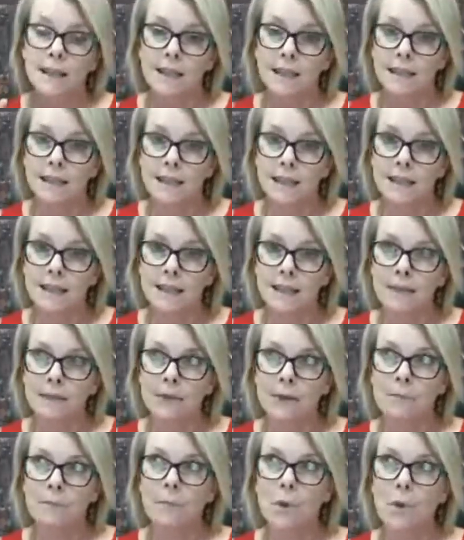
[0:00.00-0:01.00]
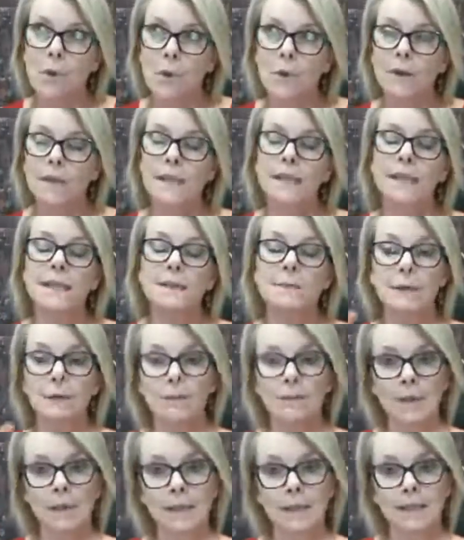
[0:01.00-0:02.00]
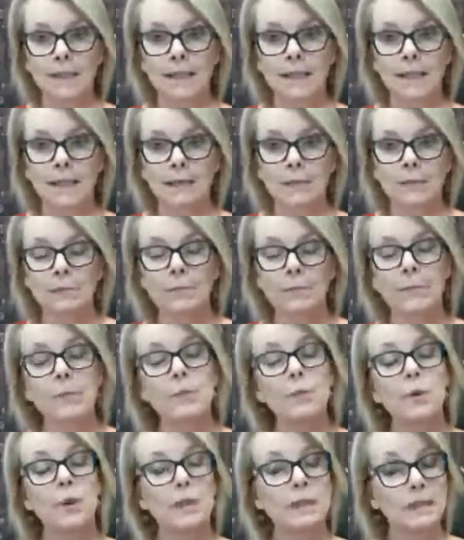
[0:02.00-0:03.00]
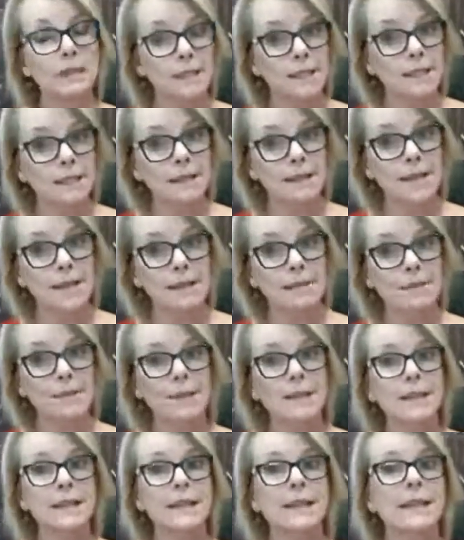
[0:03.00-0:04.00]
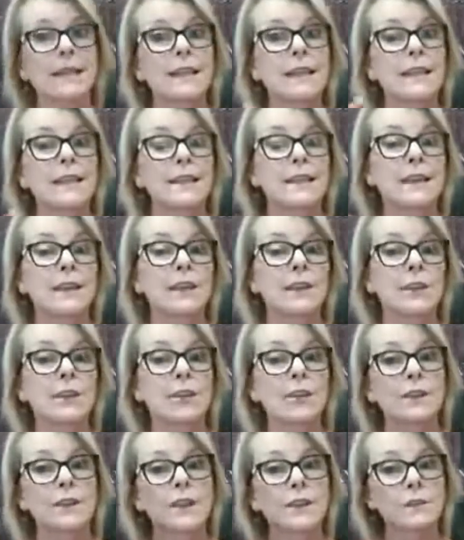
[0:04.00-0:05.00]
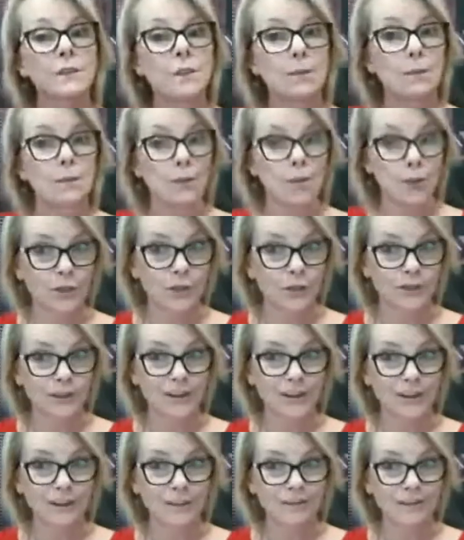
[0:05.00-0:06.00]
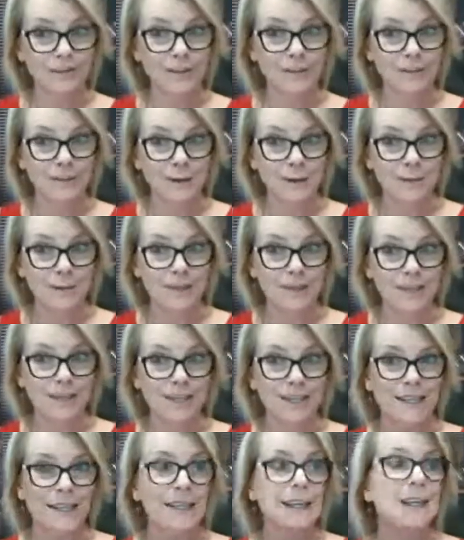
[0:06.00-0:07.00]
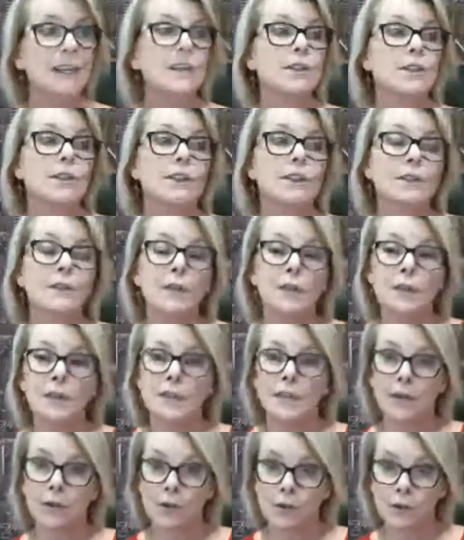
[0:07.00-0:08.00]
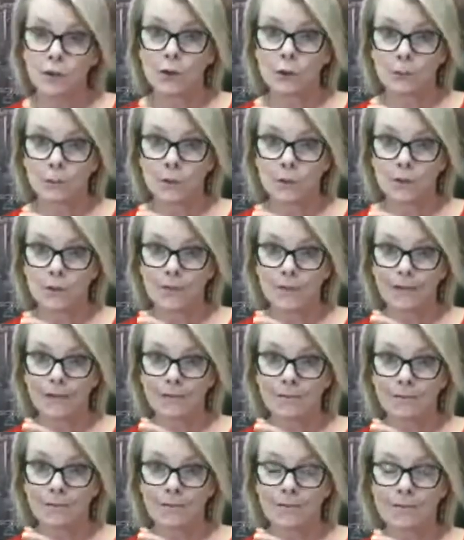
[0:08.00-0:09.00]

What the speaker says: The things that are important need to be put into this statement, and the things that are not can be pushed aside for the moment. So firstly, who's your person?